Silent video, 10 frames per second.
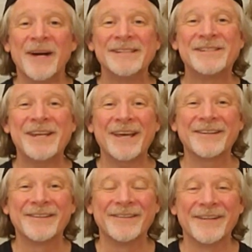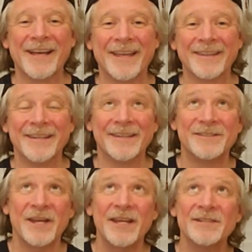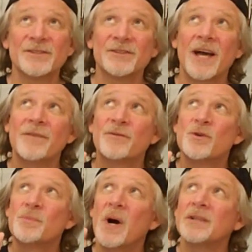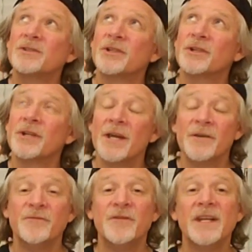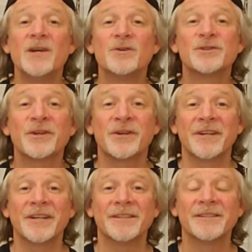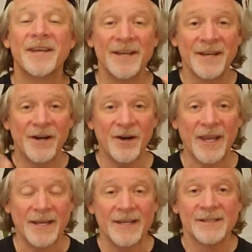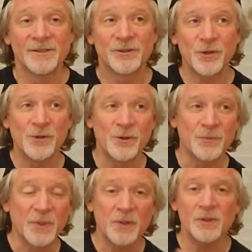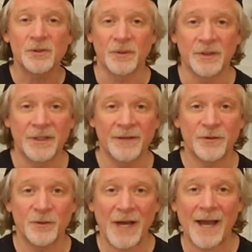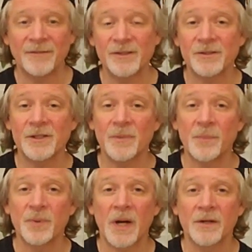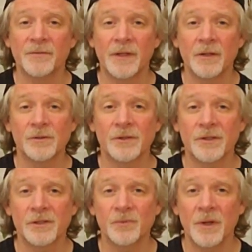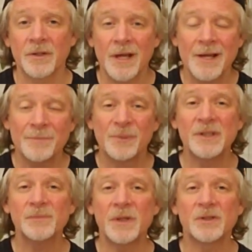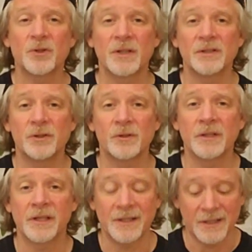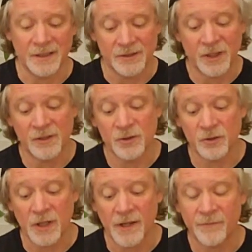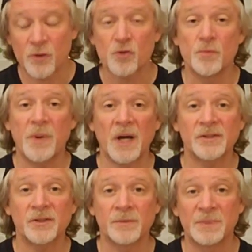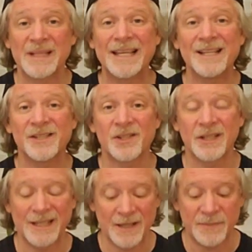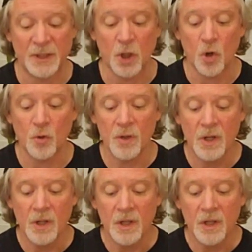my channel and the Change Your Life Through Posture video series. Okay, so per usual, if you haven't seen my prior videos to this one, please make sure that you click the Change Your Life Through Posture playlist link below.